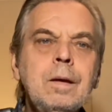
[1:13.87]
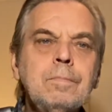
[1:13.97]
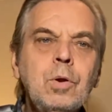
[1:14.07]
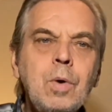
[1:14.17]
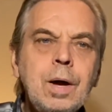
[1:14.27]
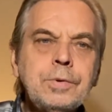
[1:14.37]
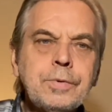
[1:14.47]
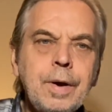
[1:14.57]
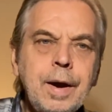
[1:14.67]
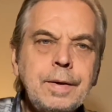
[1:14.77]
Blue Eyes
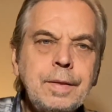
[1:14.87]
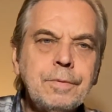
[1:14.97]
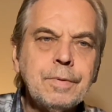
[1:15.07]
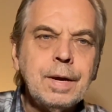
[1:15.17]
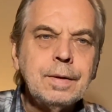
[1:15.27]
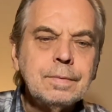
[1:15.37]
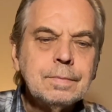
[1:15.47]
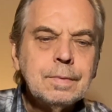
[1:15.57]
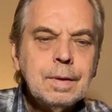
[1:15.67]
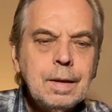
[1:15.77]
Cried in the Rain.
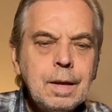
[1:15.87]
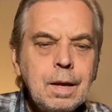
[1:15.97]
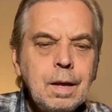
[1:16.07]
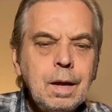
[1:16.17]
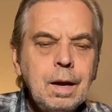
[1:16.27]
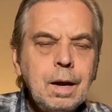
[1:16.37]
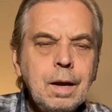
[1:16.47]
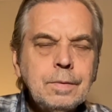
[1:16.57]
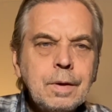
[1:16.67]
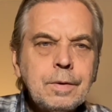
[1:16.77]

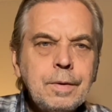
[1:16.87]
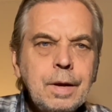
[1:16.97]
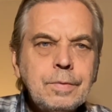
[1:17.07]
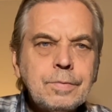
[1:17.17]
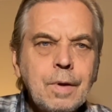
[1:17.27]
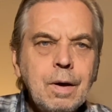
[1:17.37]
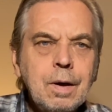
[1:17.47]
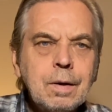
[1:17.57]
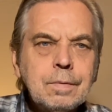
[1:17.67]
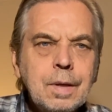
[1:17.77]
It's a great
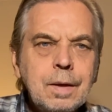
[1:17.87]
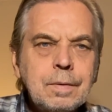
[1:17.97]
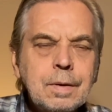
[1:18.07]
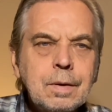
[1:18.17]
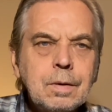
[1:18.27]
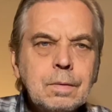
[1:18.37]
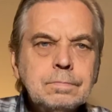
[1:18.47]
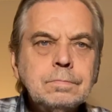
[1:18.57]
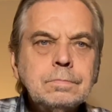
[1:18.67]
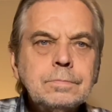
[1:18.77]
song that
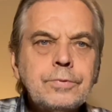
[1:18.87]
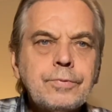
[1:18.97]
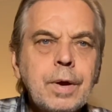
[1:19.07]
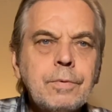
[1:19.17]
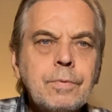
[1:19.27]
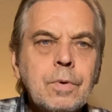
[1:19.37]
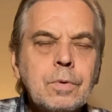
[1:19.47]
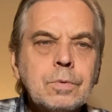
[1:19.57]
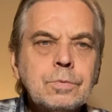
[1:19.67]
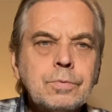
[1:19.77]
Fred
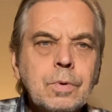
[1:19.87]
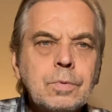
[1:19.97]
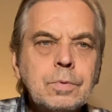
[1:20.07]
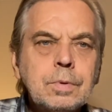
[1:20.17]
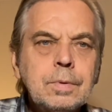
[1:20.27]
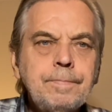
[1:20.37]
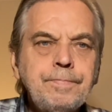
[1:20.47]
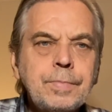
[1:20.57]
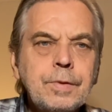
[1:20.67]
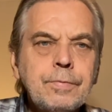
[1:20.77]
Rose wrote.
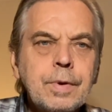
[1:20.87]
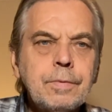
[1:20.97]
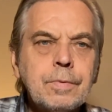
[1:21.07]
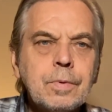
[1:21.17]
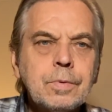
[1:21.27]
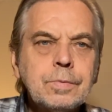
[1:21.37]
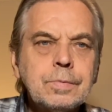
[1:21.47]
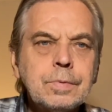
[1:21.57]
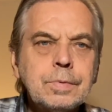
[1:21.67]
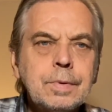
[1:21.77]
Fred Rose
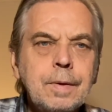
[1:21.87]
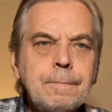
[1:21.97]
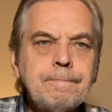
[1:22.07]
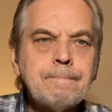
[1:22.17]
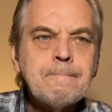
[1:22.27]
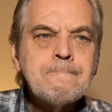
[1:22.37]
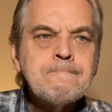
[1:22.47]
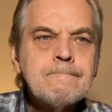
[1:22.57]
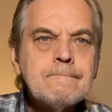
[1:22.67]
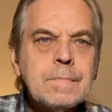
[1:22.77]
was a
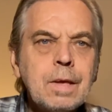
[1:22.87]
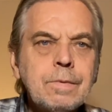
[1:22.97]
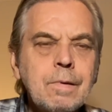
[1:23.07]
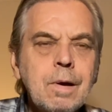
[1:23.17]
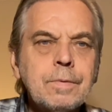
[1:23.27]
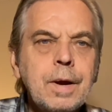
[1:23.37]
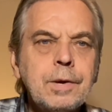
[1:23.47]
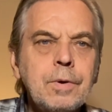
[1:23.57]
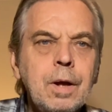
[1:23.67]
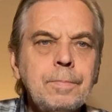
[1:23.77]

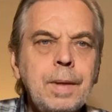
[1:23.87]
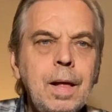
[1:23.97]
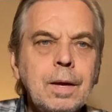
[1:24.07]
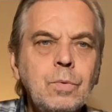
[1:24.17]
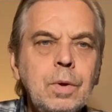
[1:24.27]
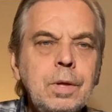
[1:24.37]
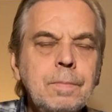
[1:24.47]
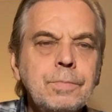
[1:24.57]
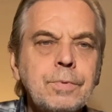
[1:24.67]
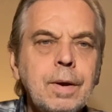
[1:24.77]
songwriter who helped Hank
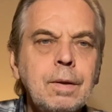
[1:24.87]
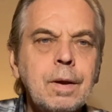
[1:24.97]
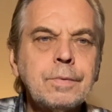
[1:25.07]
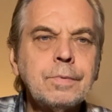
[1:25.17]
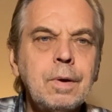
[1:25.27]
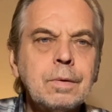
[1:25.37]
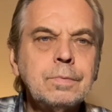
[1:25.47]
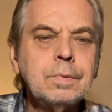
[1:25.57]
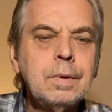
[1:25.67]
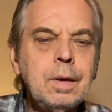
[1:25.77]
Williams write a lot of
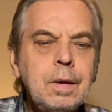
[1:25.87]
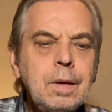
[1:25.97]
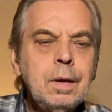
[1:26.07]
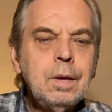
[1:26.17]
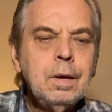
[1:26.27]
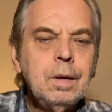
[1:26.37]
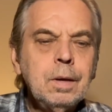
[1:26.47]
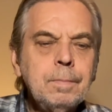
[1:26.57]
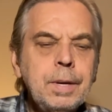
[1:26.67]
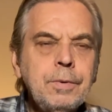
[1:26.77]
songs.
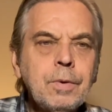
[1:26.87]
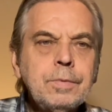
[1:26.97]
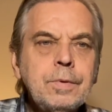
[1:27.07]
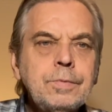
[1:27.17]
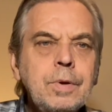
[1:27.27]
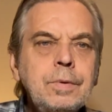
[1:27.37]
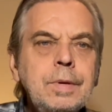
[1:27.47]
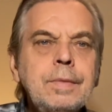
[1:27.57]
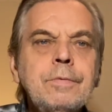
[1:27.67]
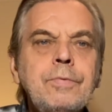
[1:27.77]
But he wrote this tune
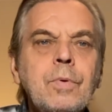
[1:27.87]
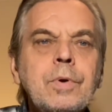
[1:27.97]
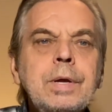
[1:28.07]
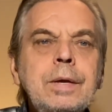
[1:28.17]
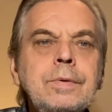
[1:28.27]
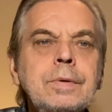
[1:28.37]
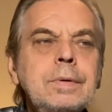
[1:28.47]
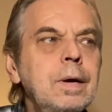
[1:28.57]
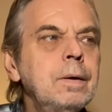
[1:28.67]
in the 40s, and